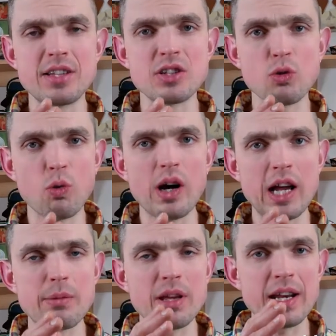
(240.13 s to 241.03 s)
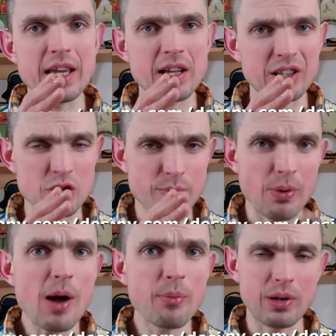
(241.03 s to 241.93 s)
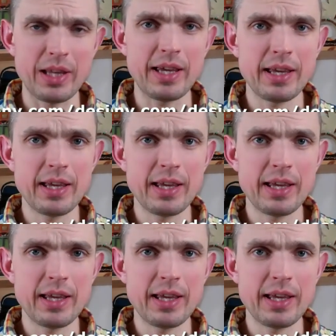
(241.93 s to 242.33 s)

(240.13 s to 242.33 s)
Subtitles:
describe in English properly,